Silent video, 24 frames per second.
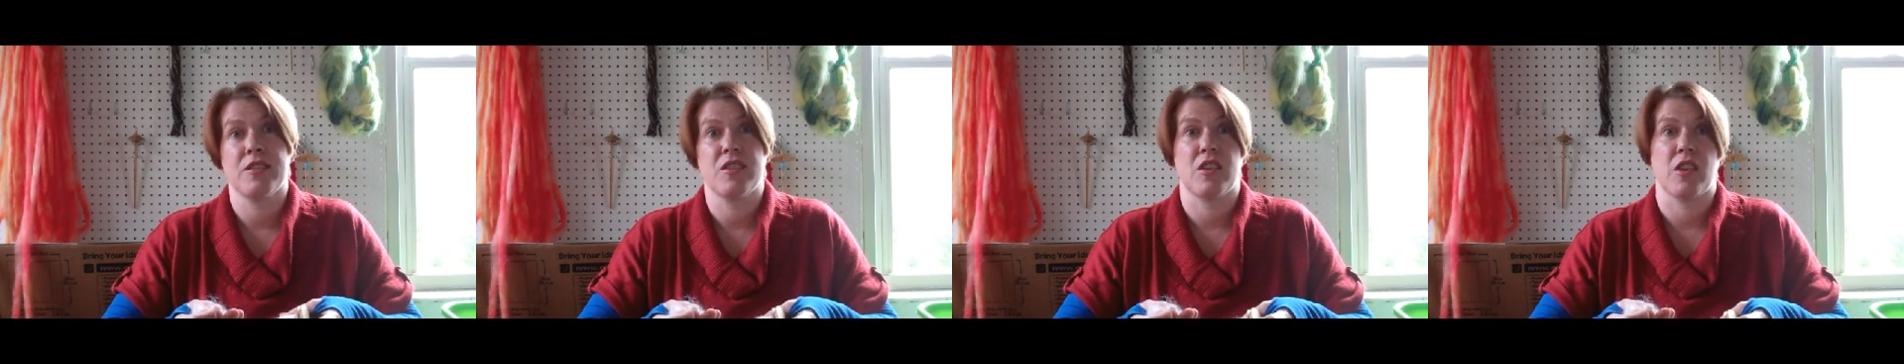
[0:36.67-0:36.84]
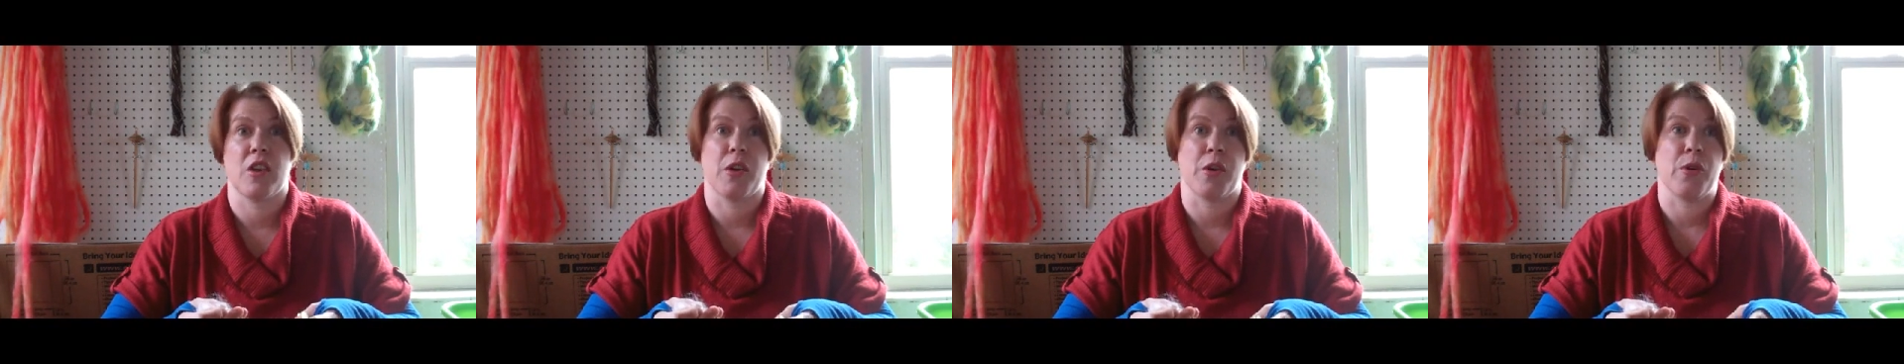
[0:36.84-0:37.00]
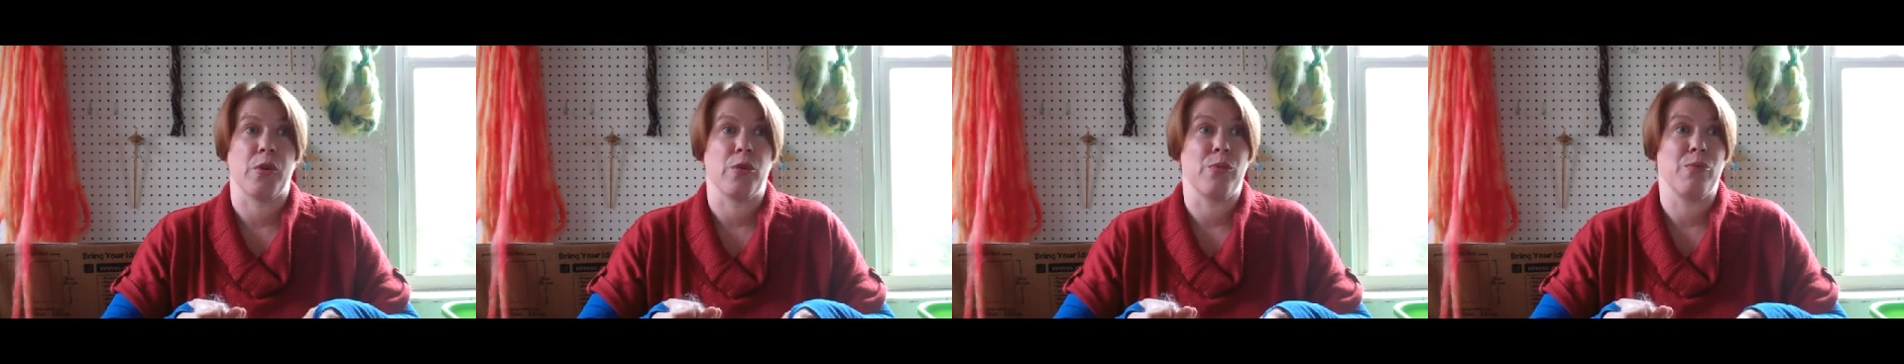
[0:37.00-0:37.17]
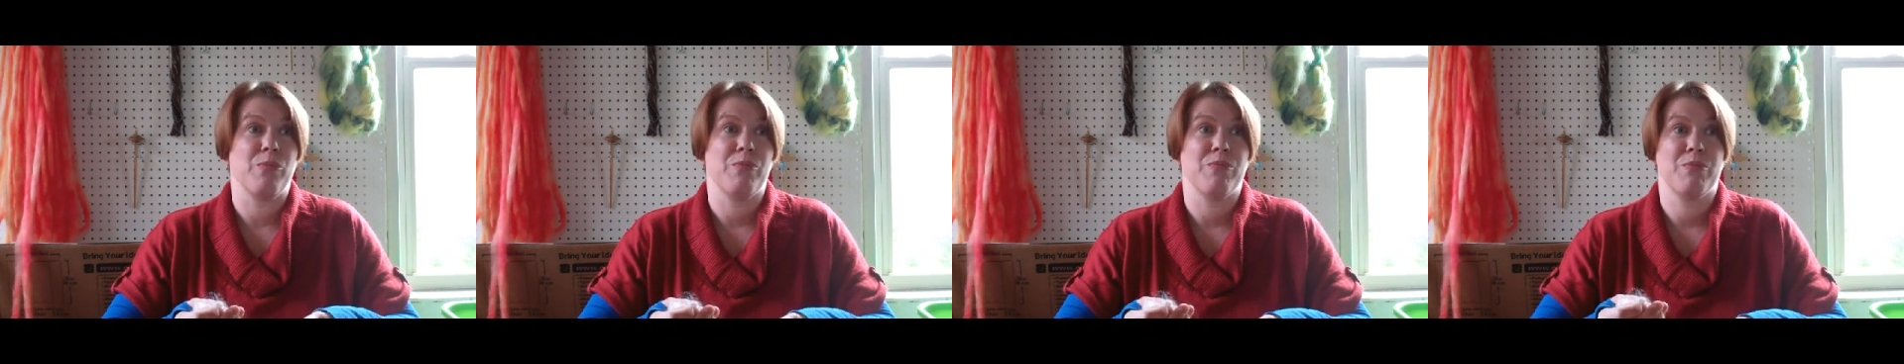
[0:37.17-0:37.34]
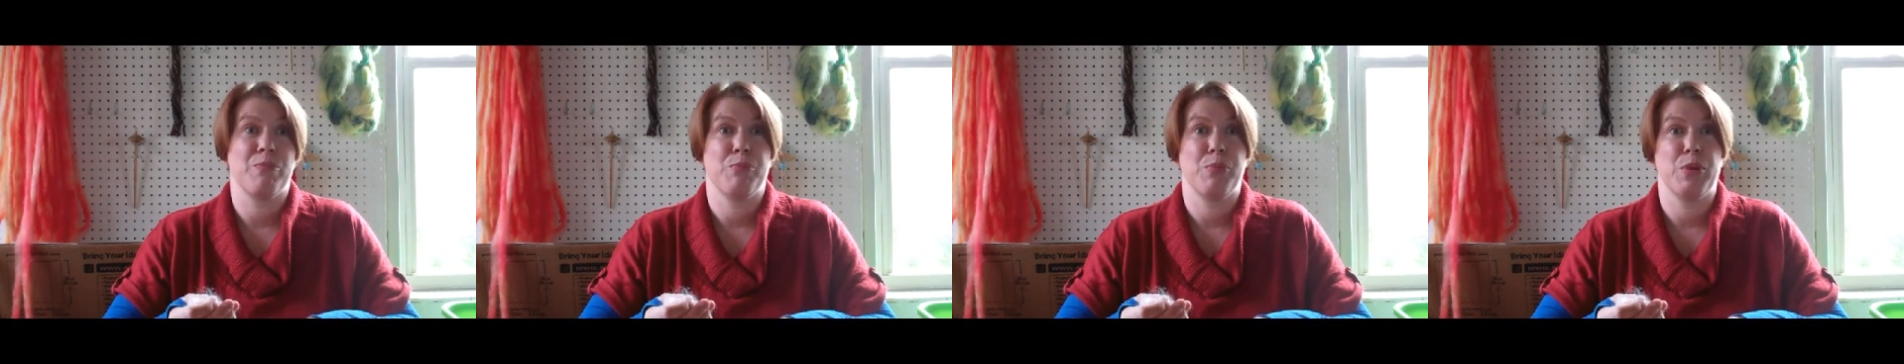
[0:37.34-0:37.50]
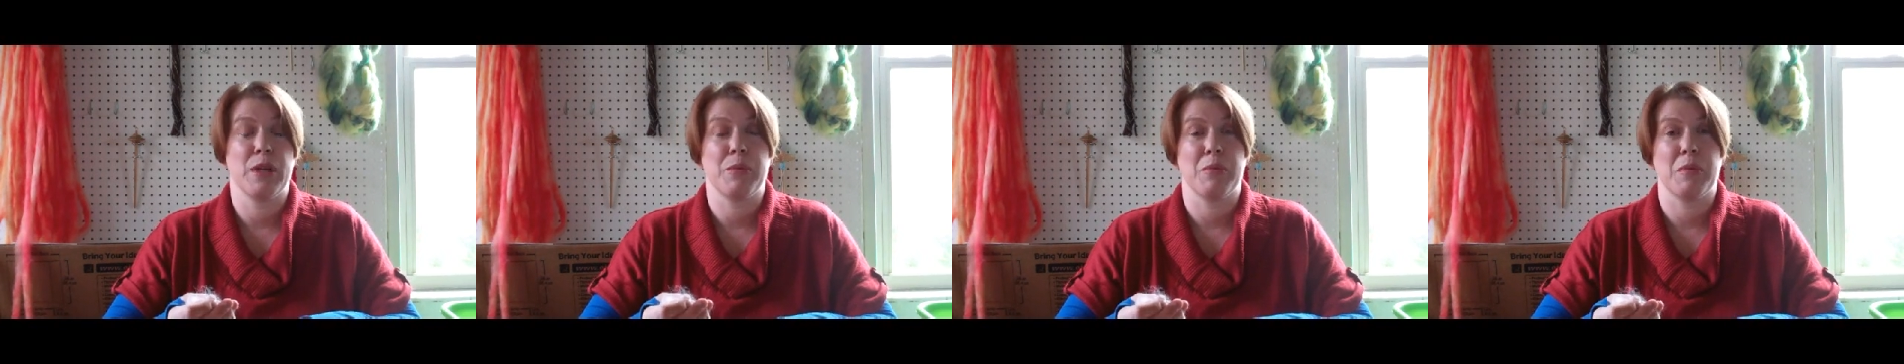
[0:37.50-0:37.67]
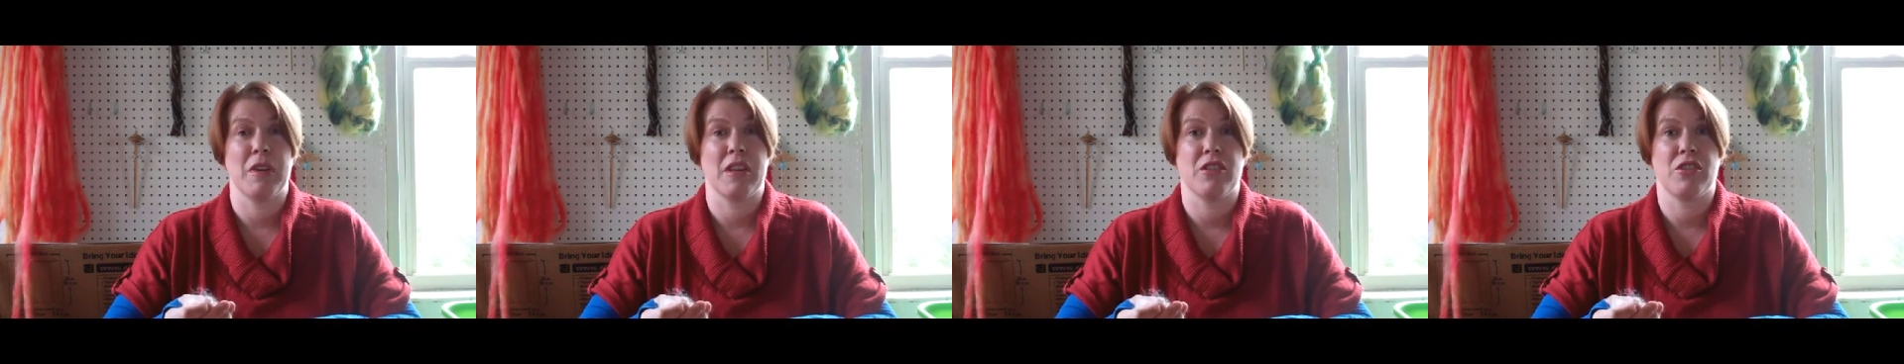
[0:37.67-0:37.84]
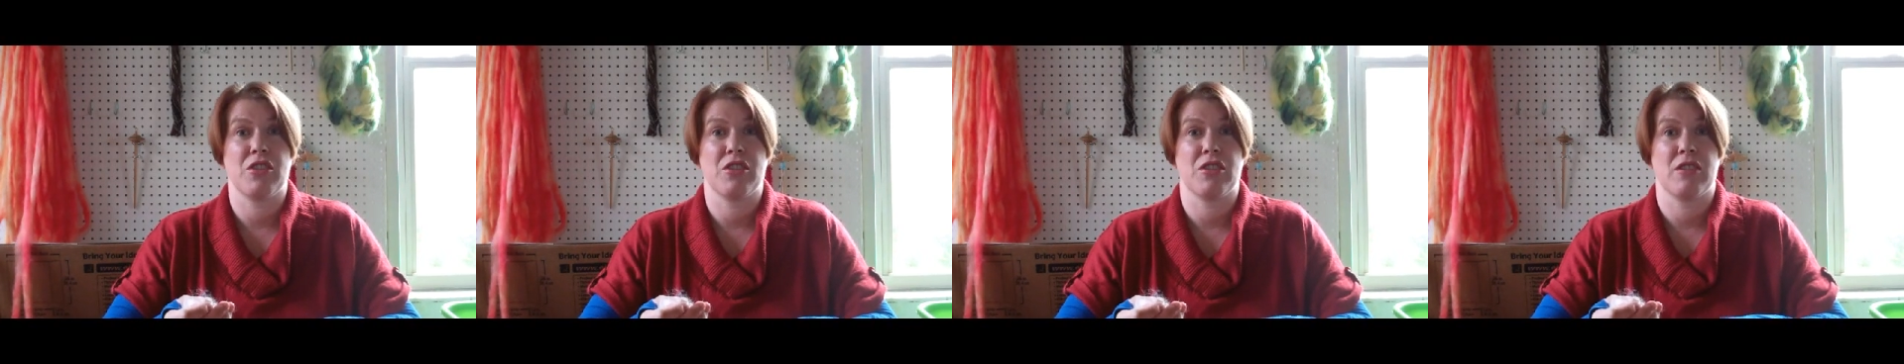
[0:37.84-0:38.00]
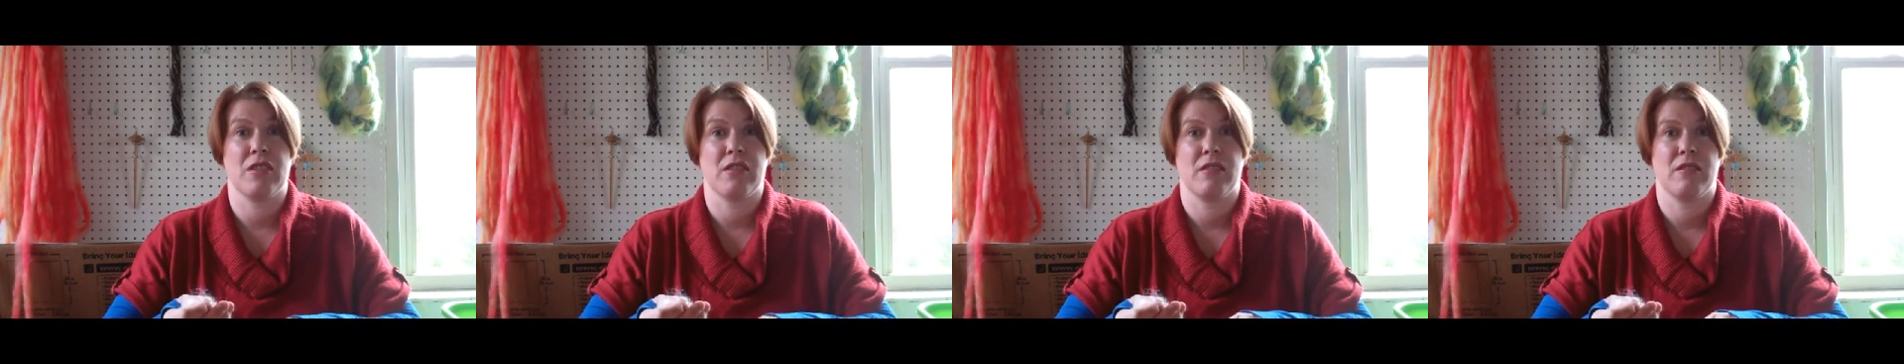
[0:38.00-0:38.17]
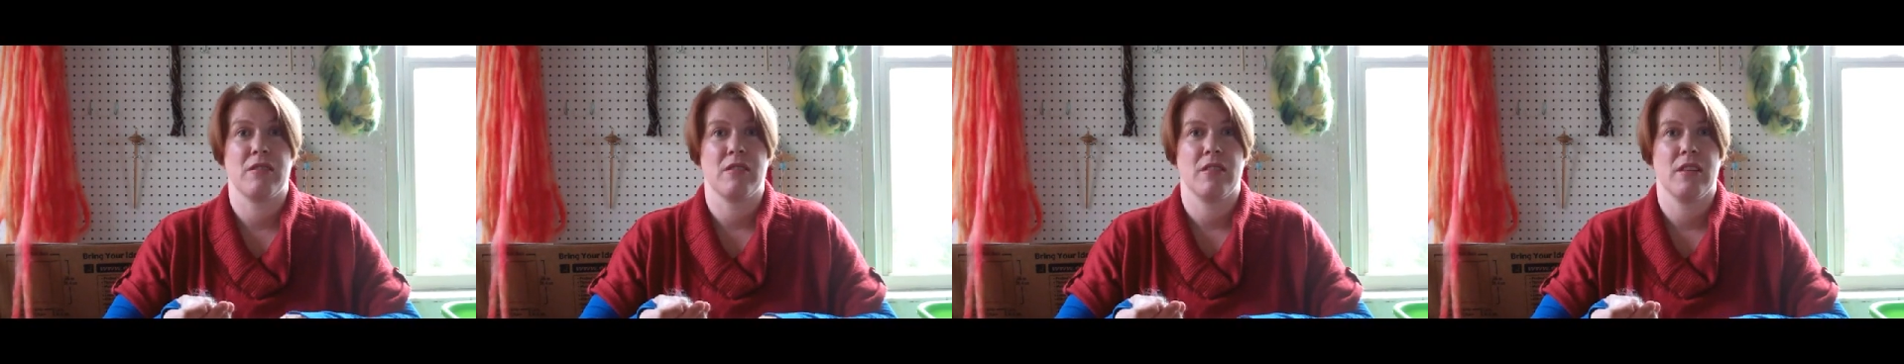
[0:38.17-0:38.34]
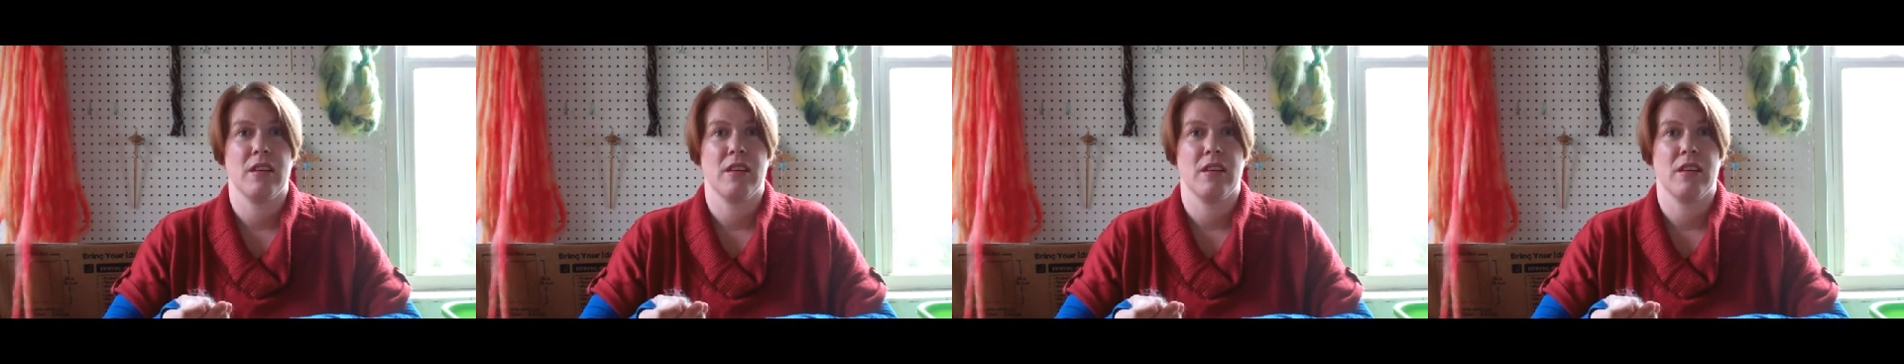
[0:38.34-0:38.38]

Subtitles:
So pretty much